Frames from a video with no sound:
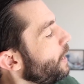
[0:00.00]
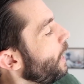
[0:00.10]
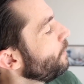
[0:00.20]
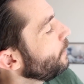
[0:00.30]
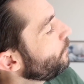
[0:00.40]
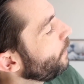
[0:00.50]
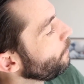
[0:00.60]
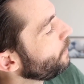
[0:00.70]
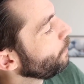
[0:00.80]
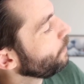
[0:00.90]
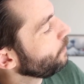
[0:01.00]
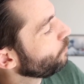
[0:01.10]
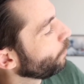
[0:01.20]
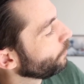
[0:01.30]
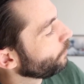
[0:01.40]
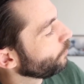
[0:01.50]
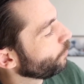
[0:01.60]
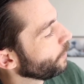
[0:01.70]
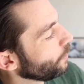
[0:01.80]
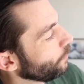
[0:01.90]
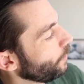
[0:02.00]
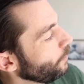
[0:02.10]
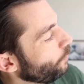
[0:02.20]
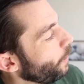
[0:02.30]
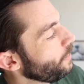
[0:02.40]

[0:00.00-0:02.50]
And then same thing with these shoulders and triggers. And so I